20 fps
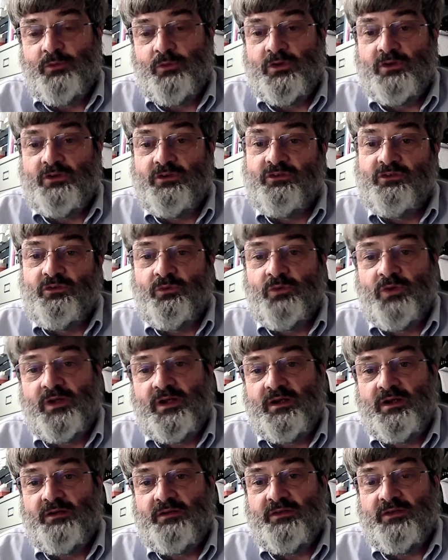workers are
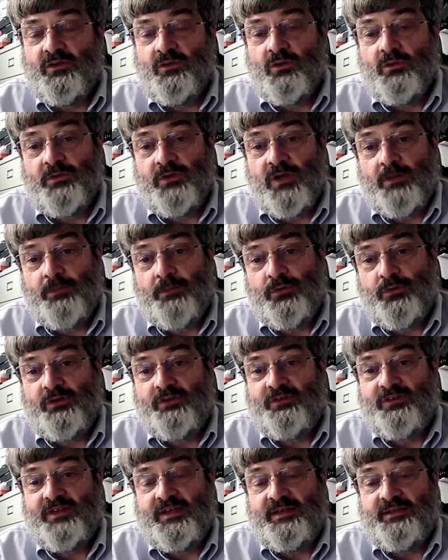where the equipment
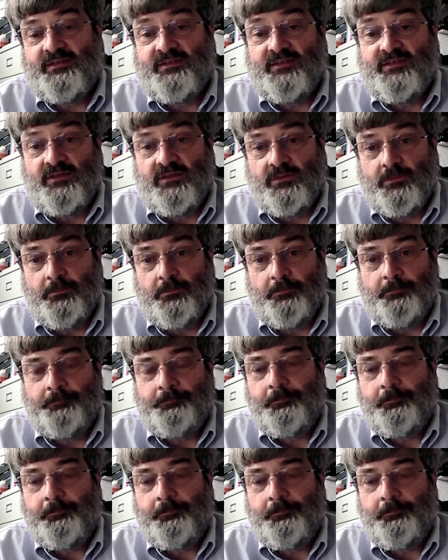operators can't see them.